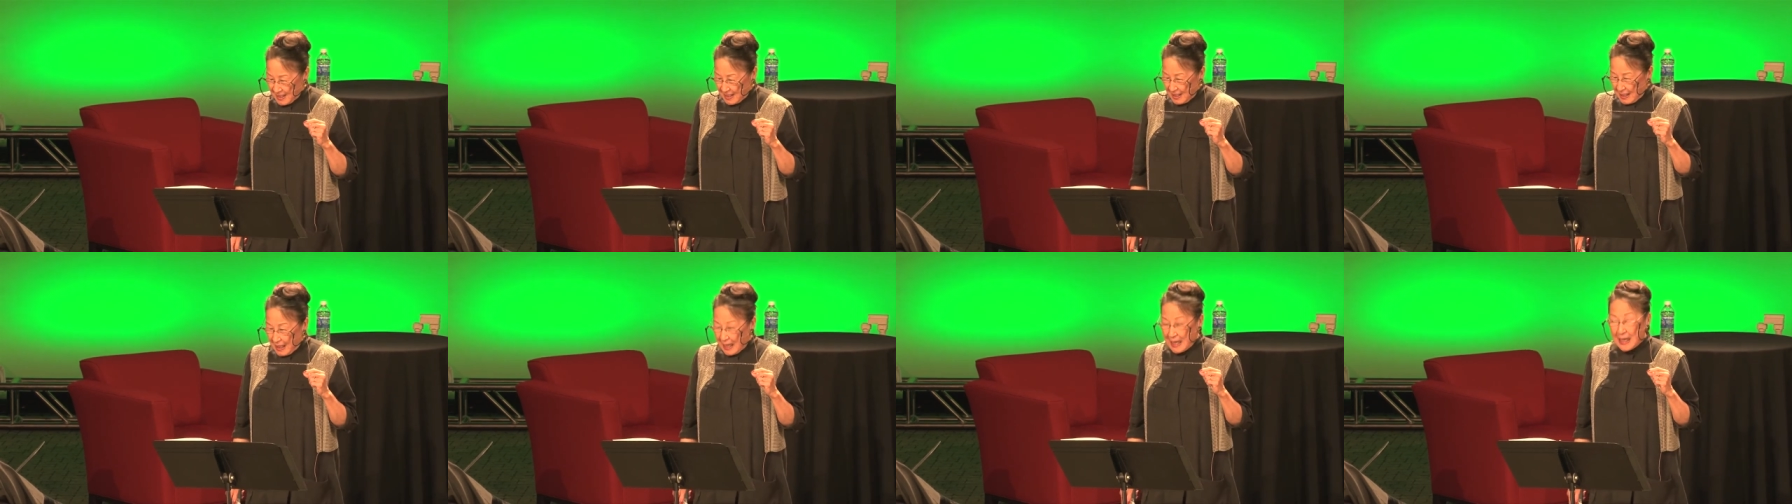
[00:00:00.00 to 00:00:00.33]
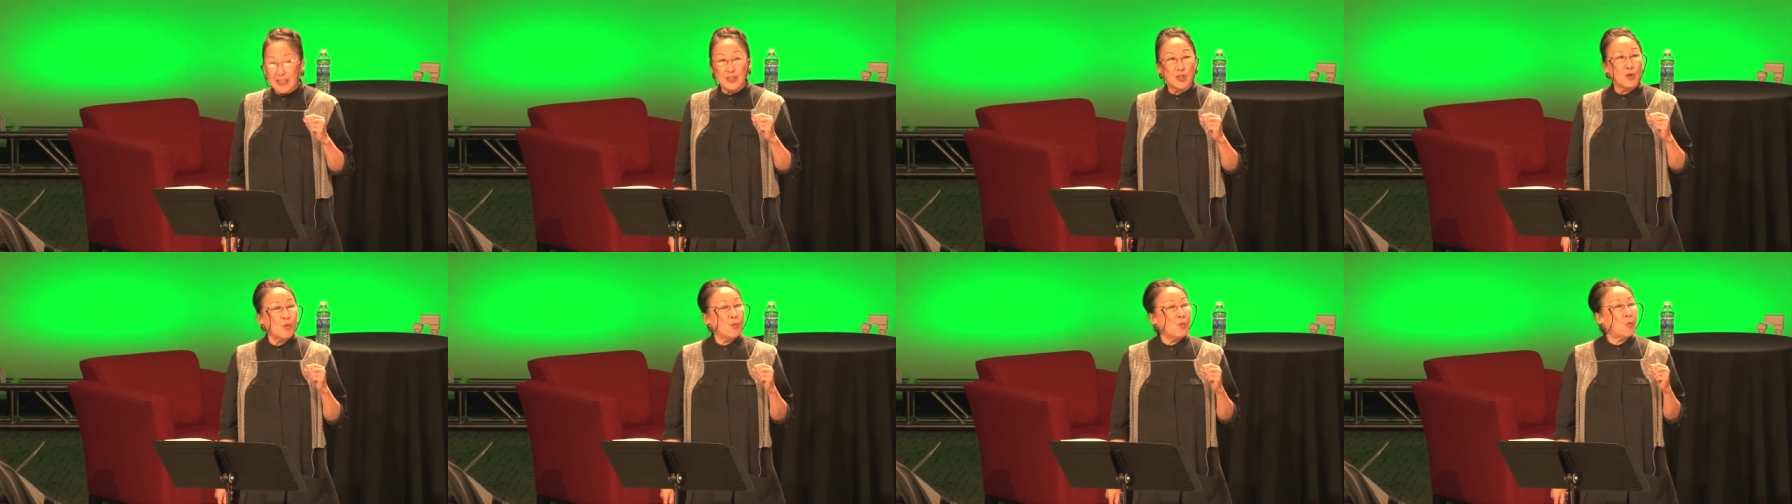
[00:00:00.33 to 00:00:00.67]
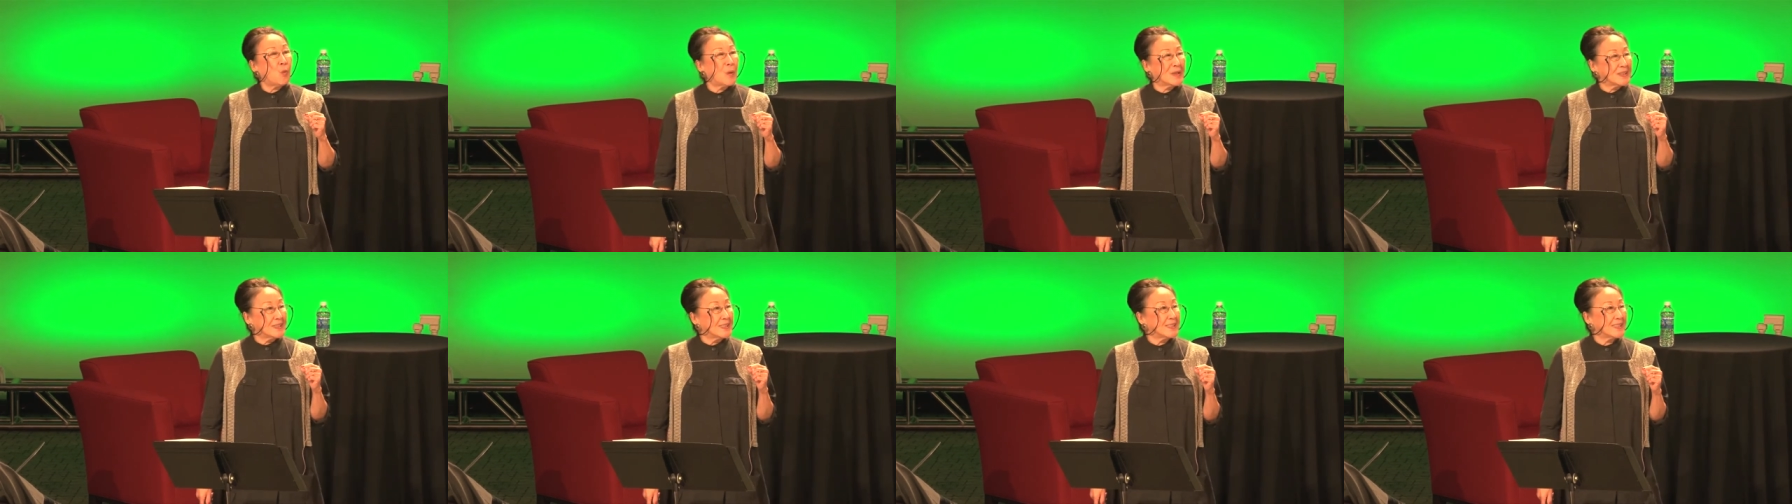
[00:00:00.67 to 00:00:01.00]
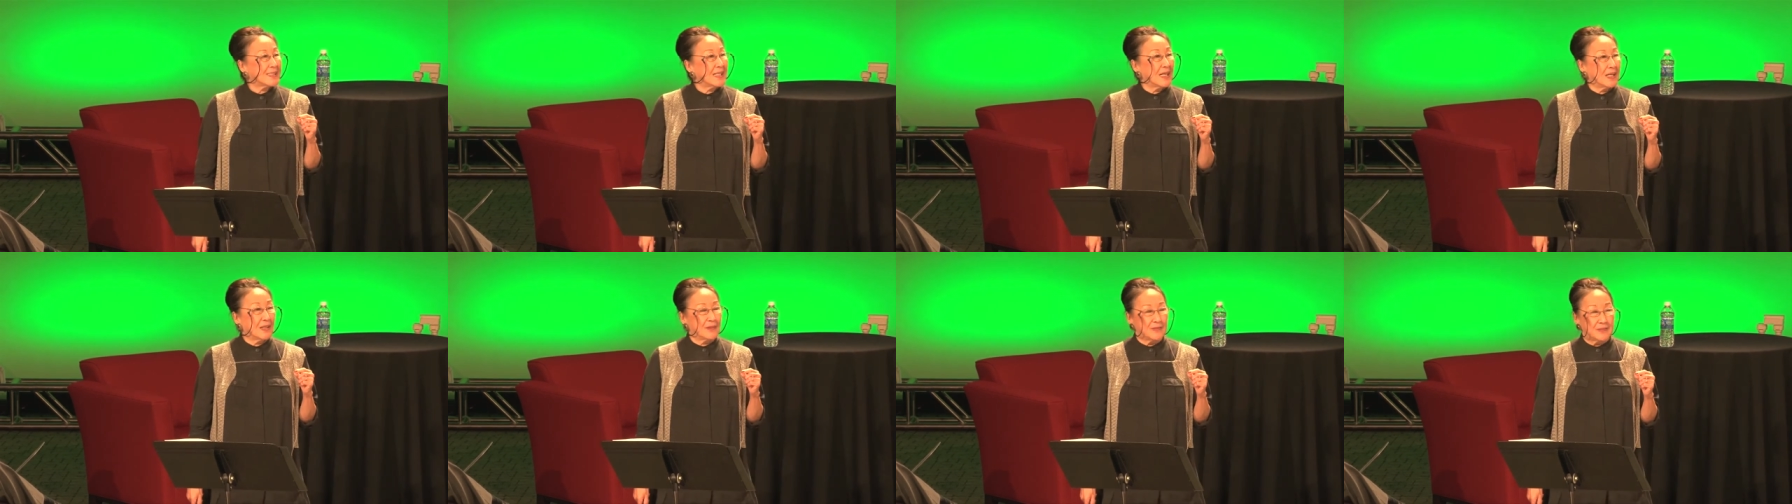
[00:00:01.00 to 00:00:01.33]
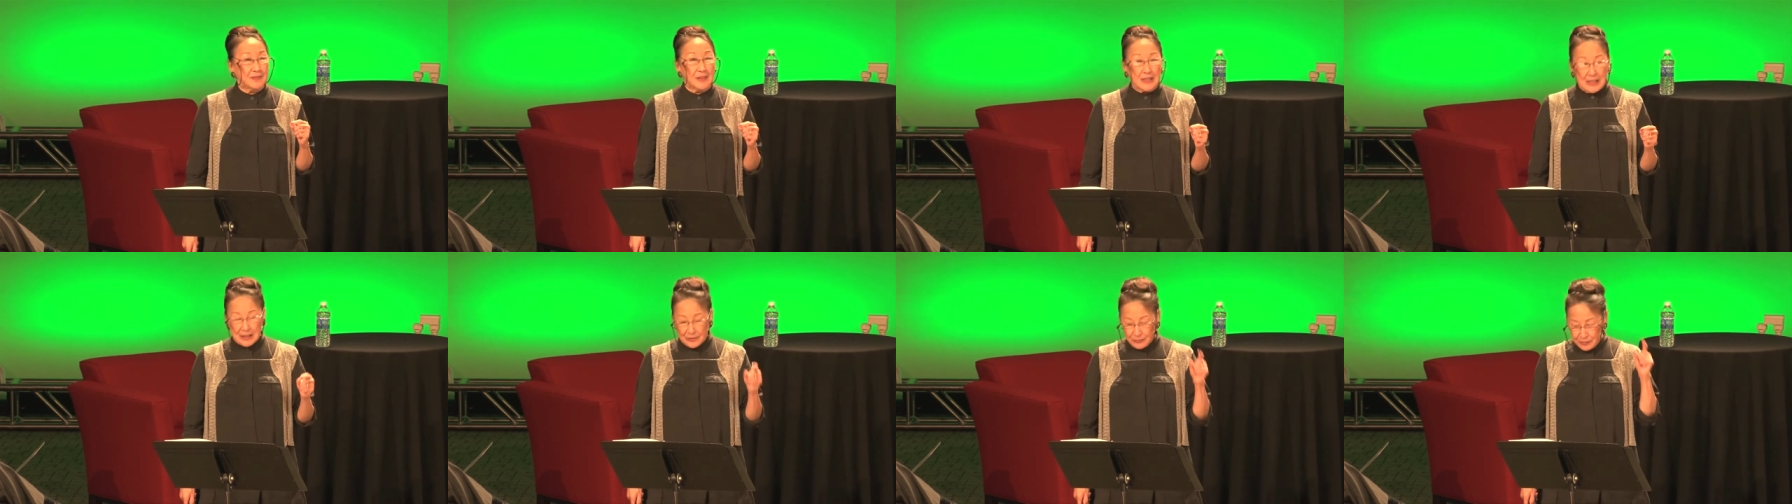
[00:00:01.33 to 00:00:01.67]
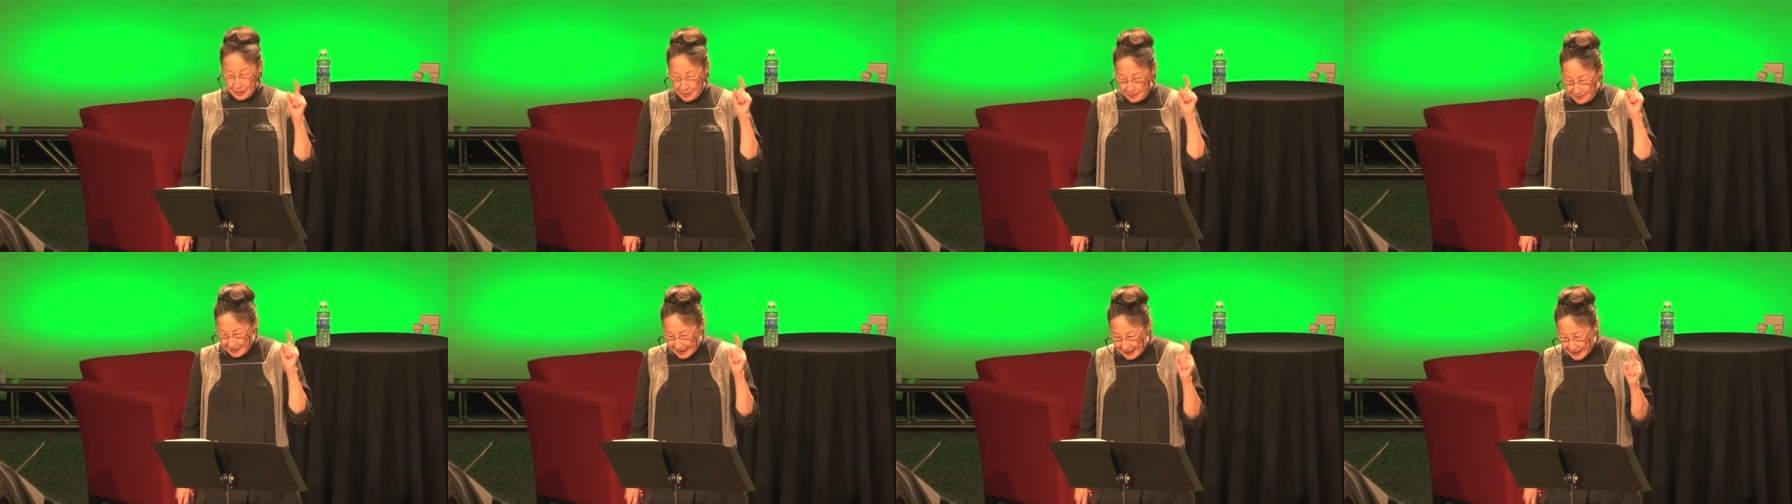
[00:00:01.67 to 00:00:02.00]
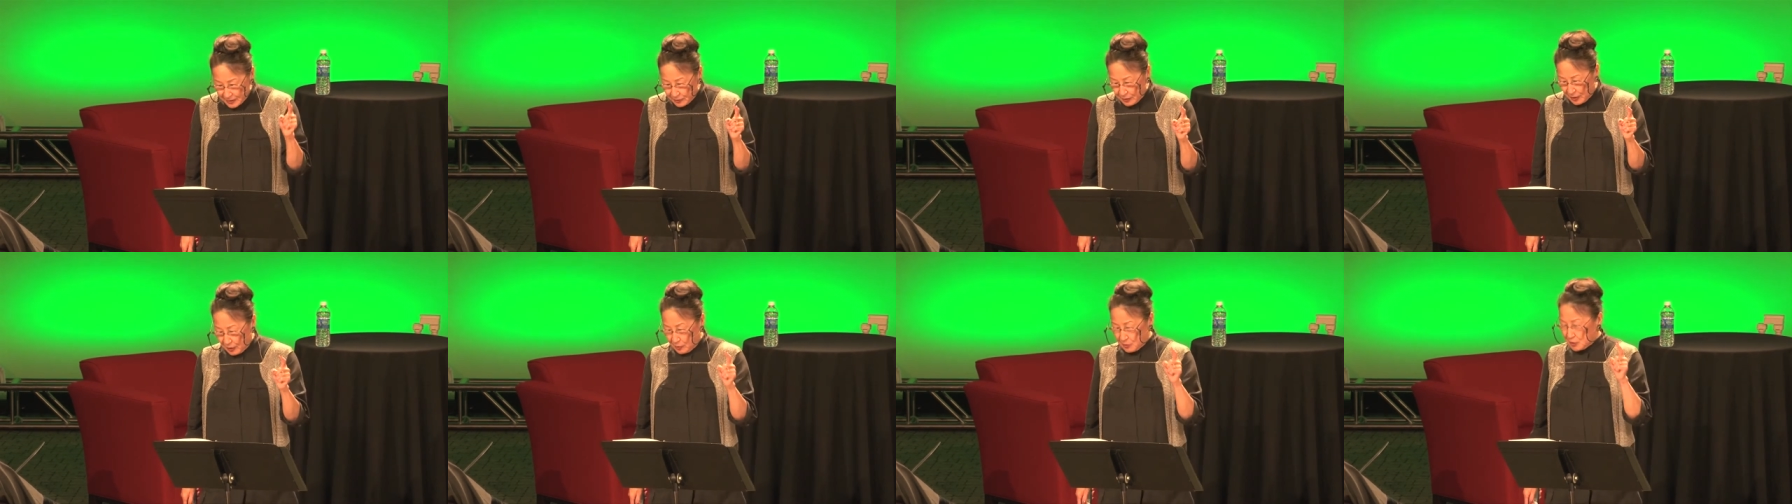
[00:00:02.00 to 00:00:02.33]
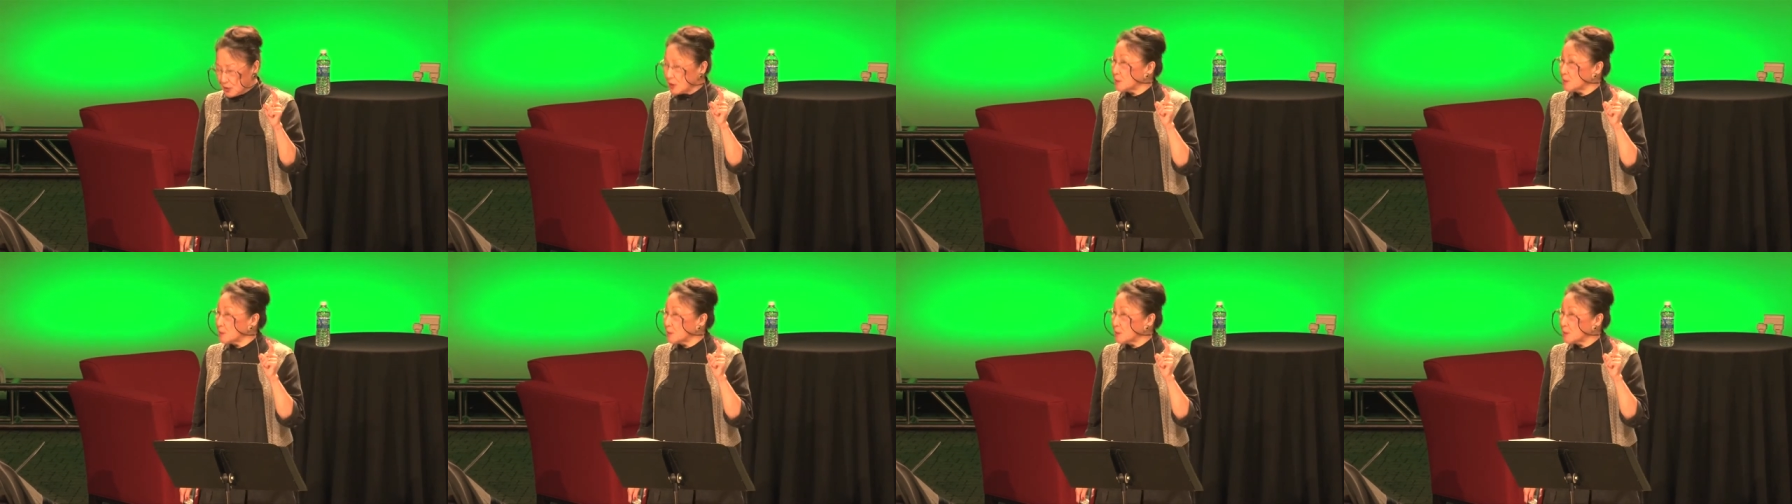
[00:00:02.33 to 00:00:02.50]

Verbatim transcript: and oneself, from Negro to